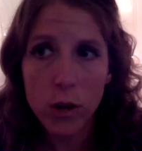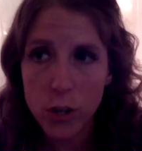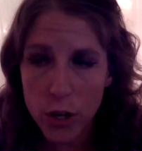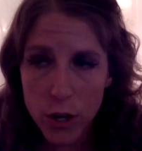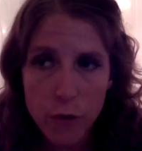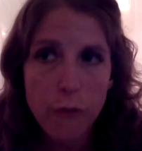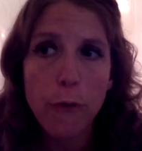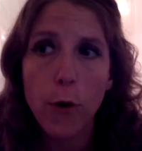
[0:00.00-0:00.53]

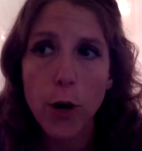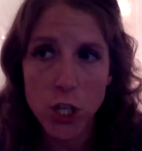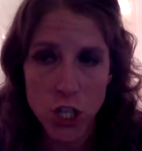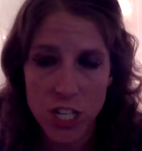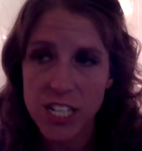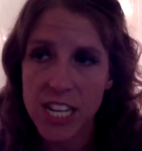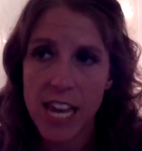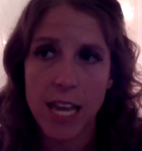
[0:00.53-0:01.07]
good
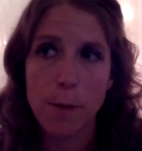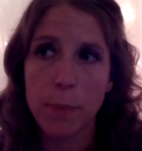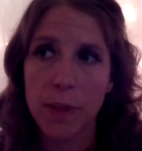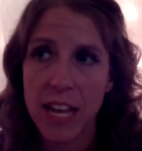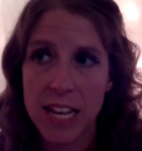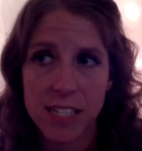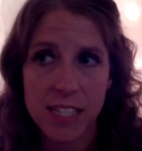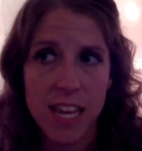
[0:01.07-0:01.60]
fortune taking
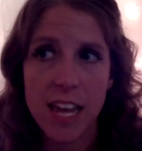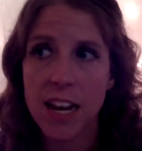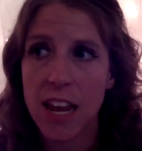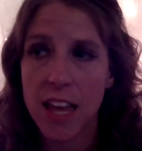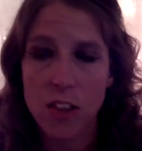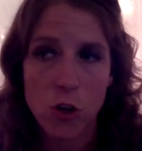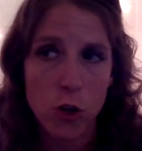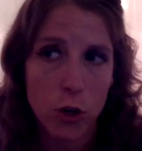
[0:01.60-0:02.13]
place
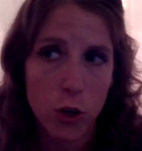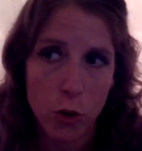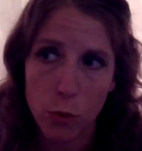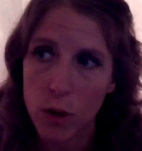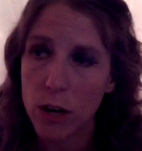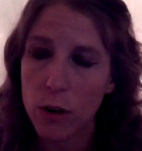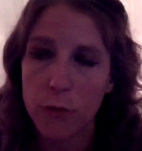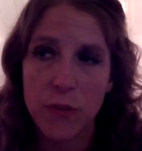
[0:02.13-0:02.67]
in your
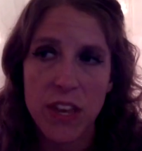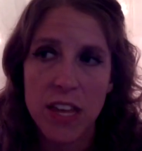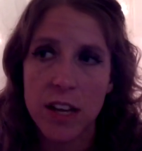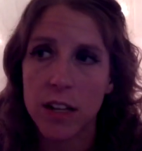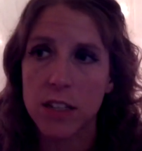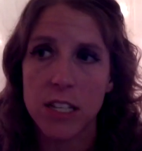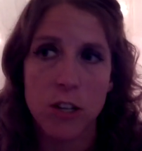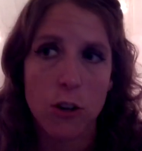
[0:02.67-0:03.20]
career
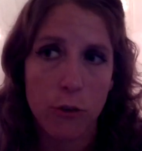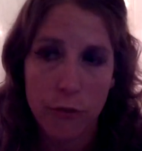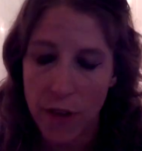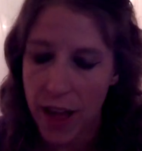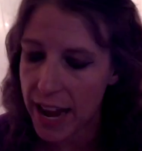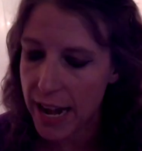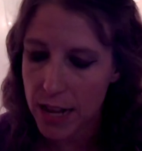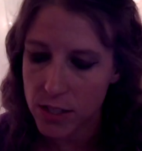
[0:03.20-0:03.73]
field, in your
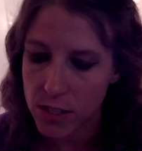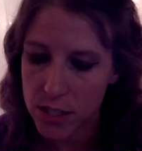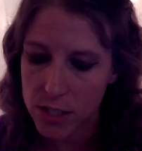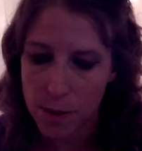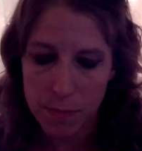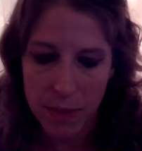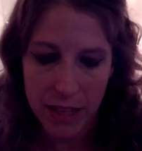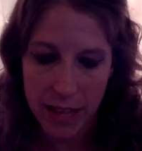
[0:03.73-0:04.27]
finances,
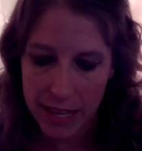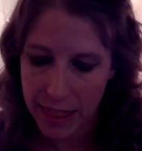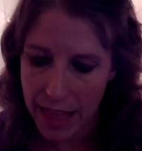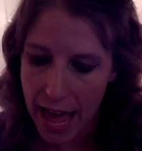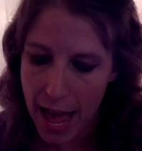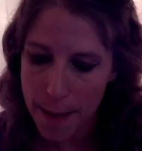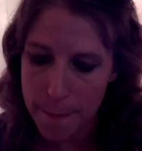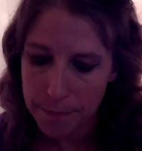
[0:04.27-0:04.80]
something like
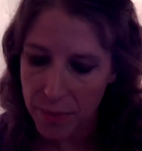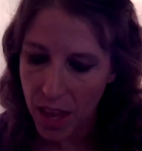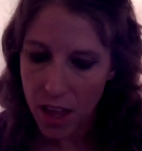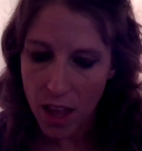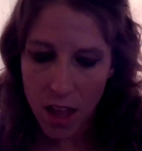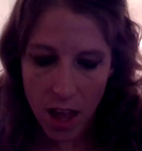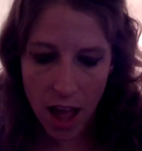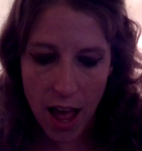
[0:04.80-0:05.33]
that.
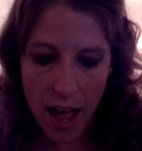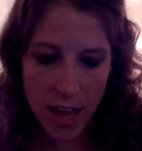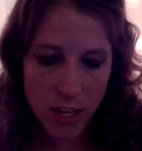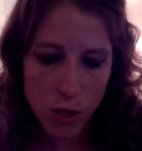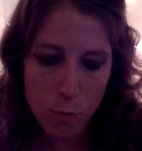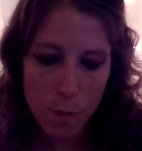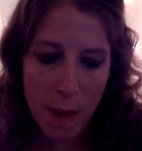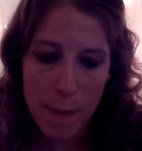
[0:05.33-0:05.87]

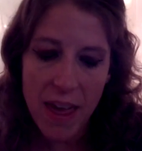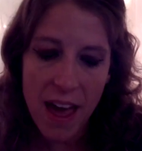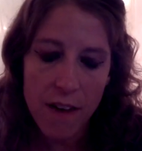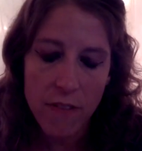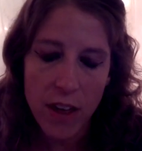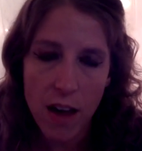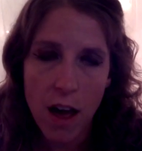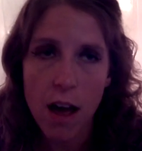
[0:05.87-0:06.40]
You may be
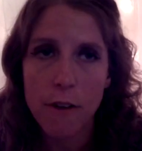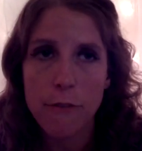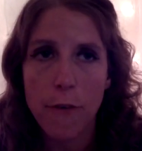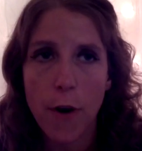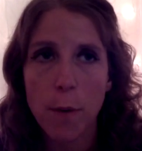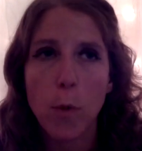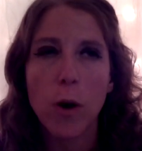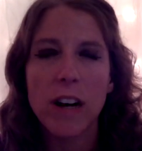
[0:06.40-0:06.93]
having
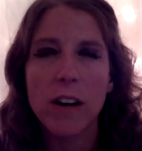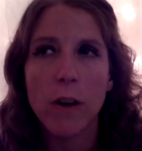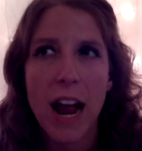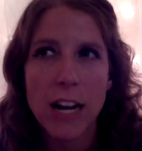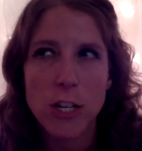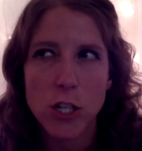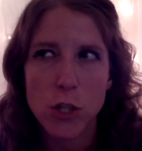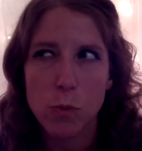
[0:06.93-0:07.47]
far more
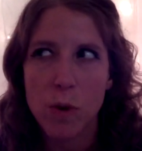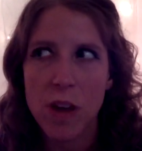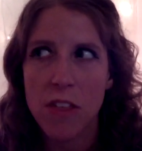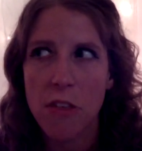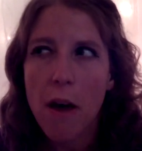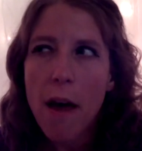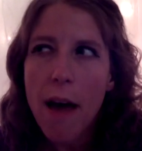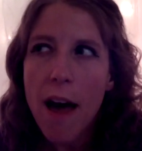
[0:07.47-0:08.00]
interactions
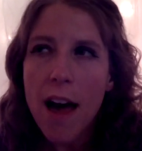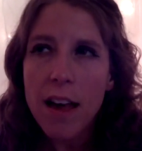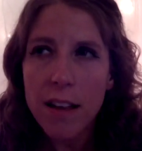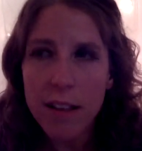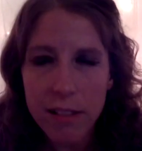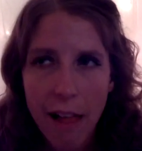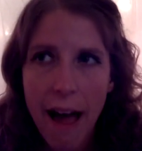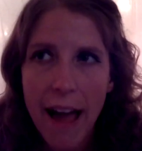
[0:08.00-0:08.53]
with
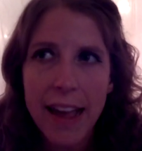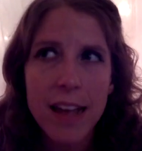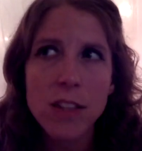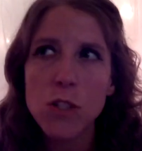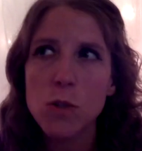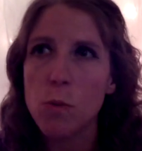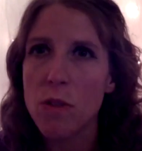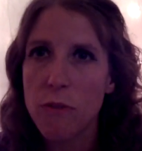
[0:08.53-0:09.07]

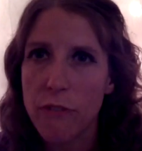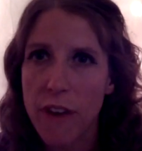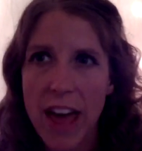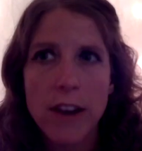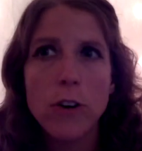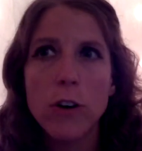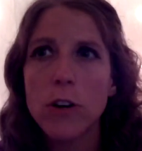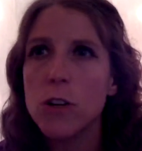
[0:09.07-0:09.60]
clients, with
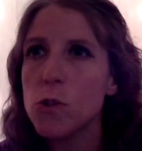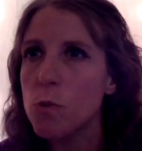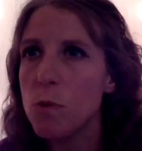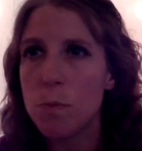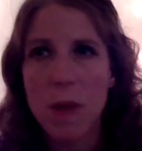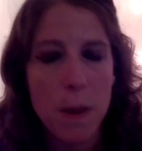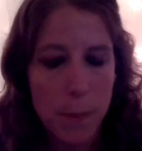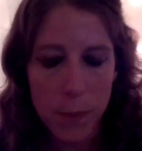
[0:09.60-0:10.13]
vendors, with
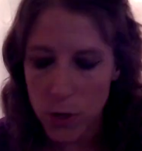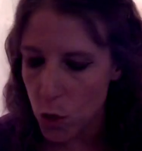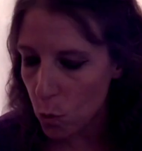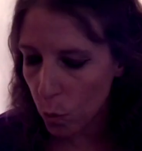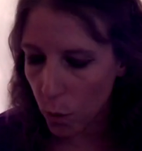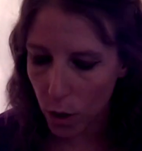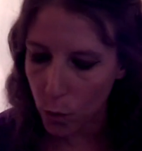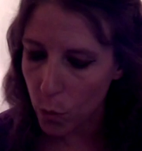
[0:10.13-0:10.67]
people you
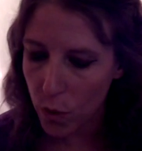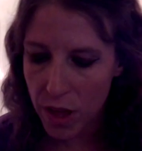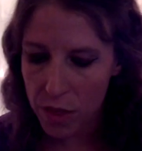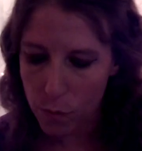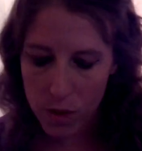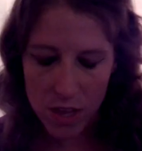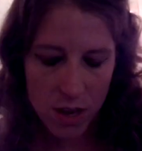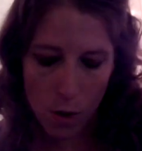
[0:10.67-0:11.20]
work
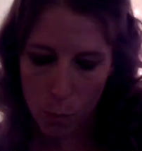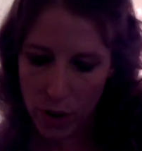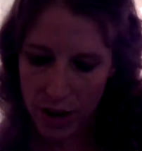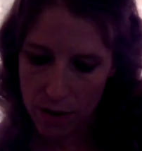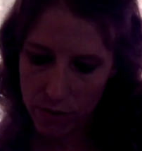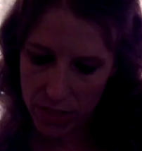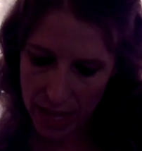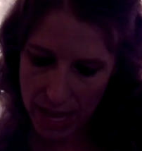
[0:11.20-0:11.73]
with, you know,
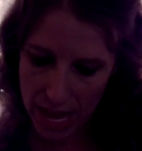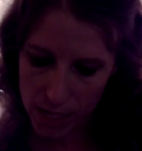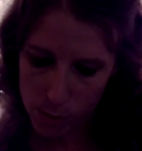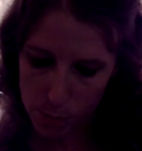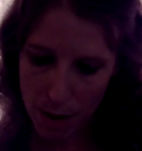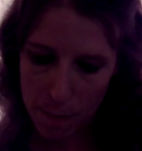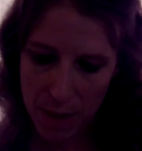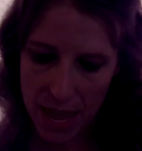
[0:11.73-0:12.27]
whatever the case
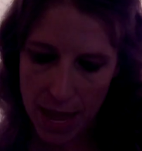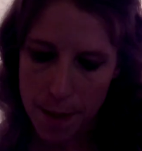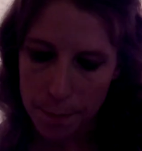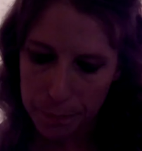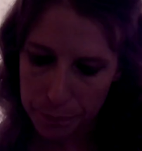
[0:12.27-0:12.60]
may be.